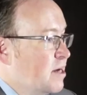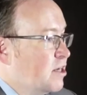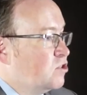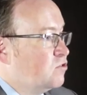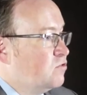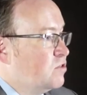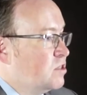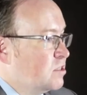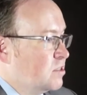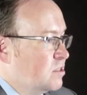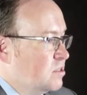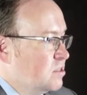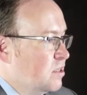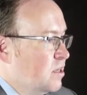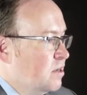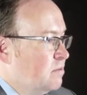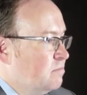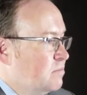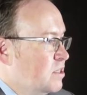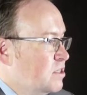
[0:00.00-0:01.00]
manage risk as
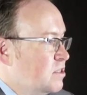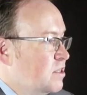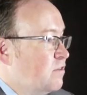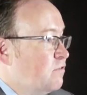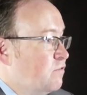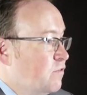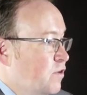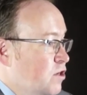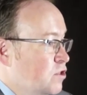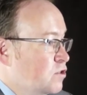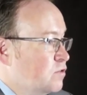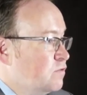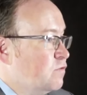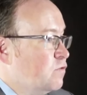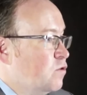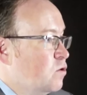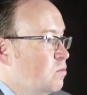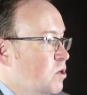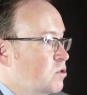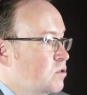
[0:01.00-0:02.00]
their first and
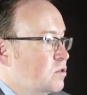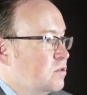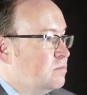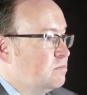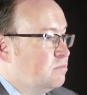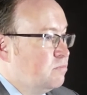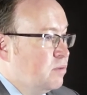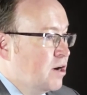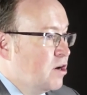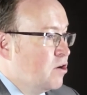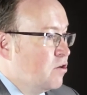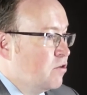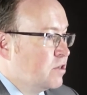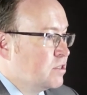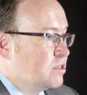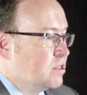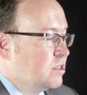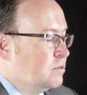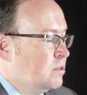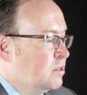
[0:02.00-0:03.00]
foremost
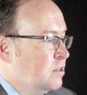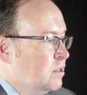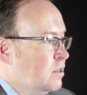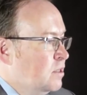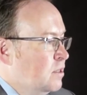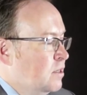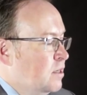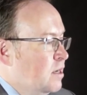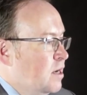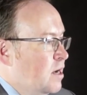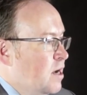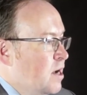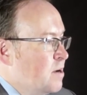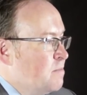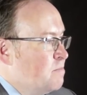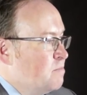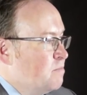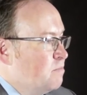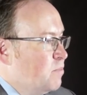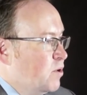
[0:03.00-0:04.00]
priority.
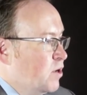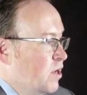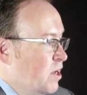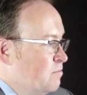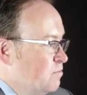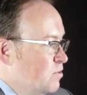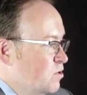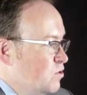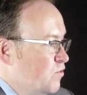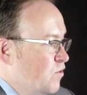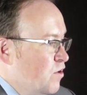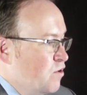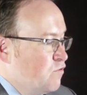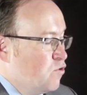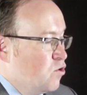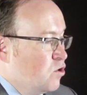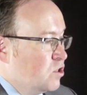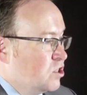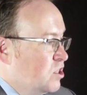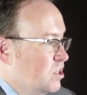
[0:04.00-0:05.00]
But yeah, I was very
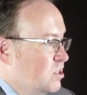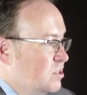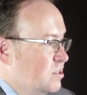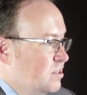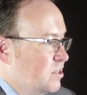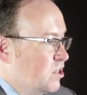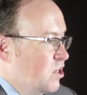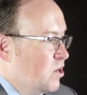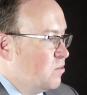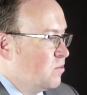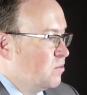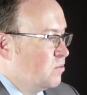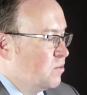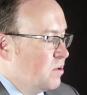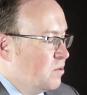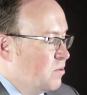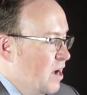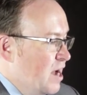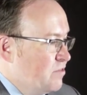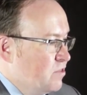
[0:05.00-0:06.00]
fortunate. You know,
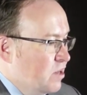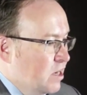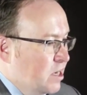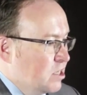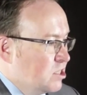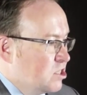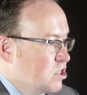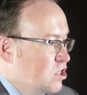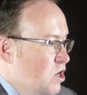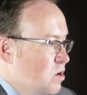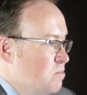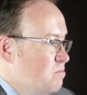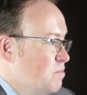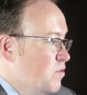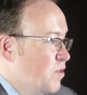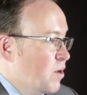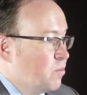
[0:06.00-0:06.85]
we had the little slump and